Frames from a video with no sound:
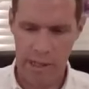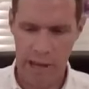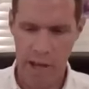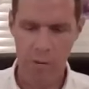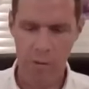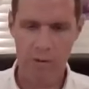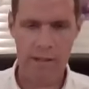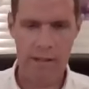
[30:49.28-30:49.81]

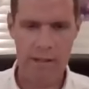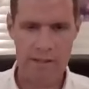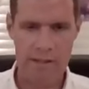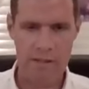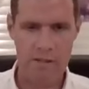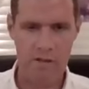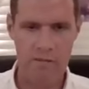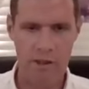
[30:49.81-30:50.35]
That
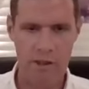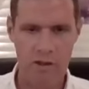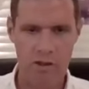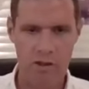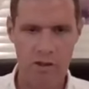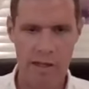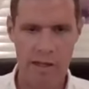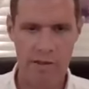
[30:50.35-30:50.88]
when we
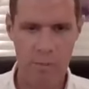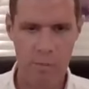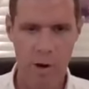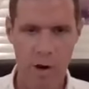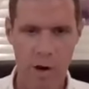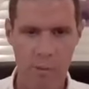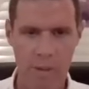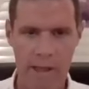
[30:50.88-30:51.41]
allow the
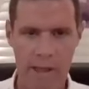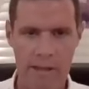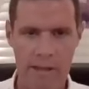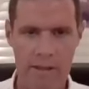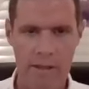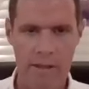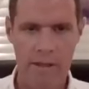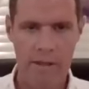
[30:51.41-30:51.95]
innocence of
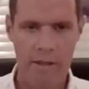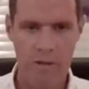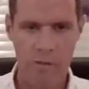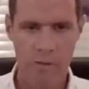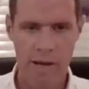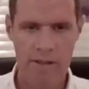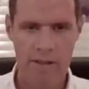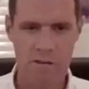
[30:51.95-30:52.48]
the inner child
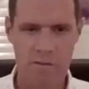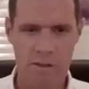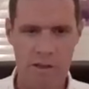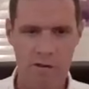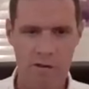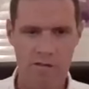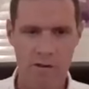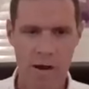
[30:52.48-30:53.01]
to
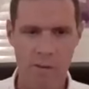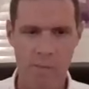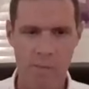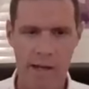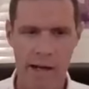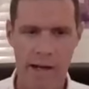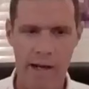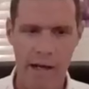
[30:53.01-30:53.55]
permeate
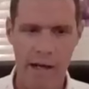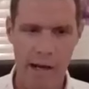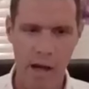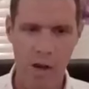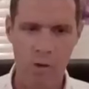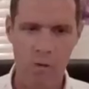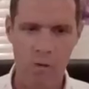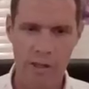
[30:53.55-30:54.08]
the rest
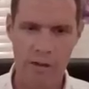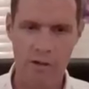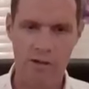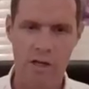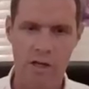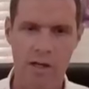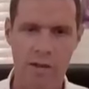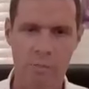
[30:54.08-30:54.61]
of the inner
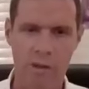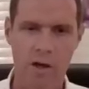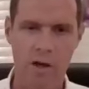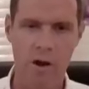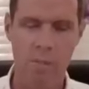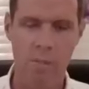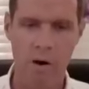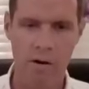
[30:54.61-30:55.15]
family, and
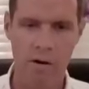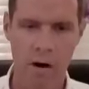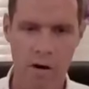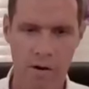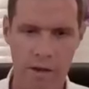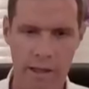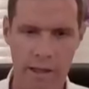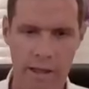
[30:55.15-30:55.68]
allow the
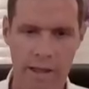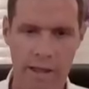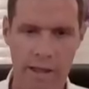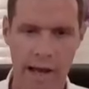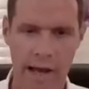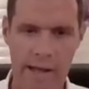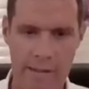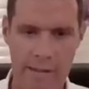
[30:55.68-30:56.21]
inner child to
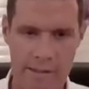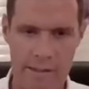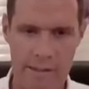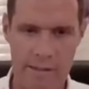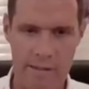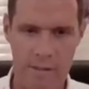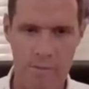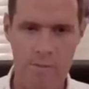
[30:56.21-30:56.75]
become
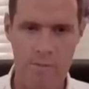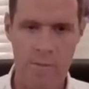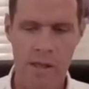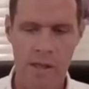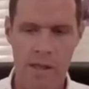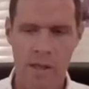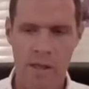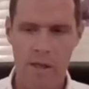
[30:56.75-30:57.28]
our
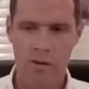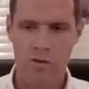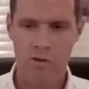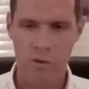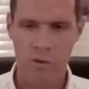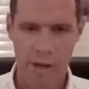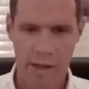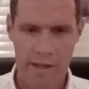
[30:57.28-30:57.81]

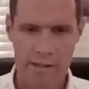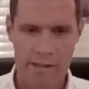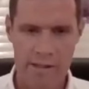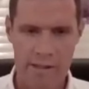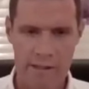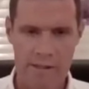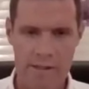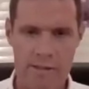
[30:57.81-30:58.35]
guidance
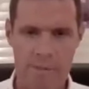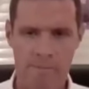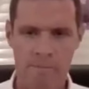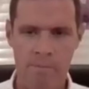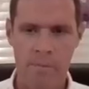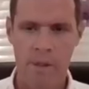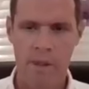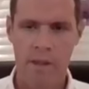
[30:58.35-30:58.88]
system
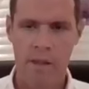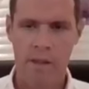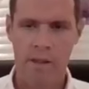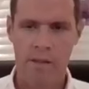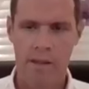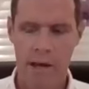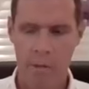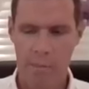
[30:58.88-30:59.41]
through
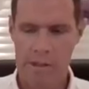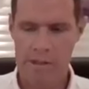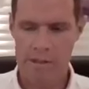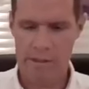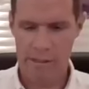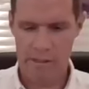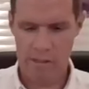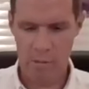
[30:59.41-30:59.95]

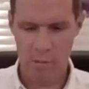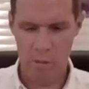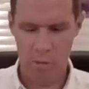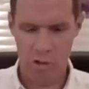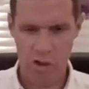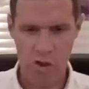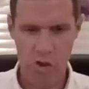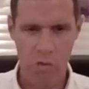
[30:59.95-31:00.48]
innocence,
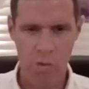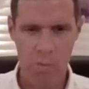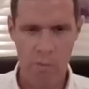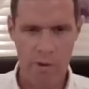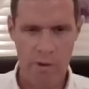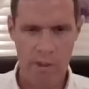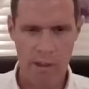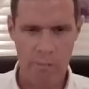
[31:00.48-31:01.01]
that
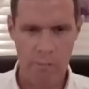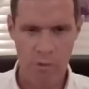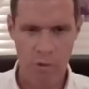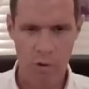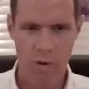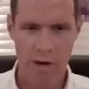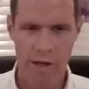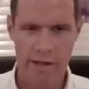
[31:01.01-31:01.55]
Almin says that
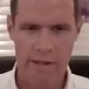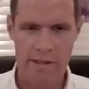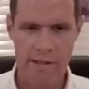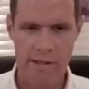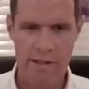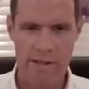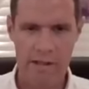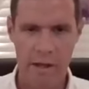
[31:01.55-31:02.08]
when we
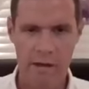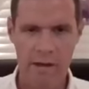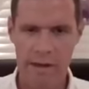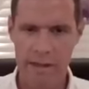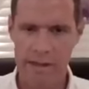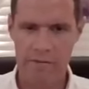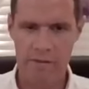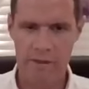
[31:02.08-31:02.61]
show up
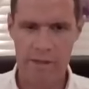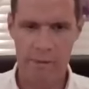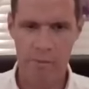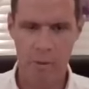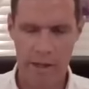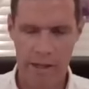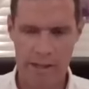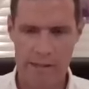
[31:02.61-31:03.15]
in pure
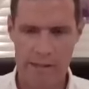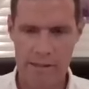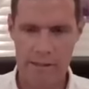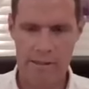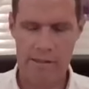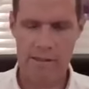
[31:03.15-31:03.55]
innocence, not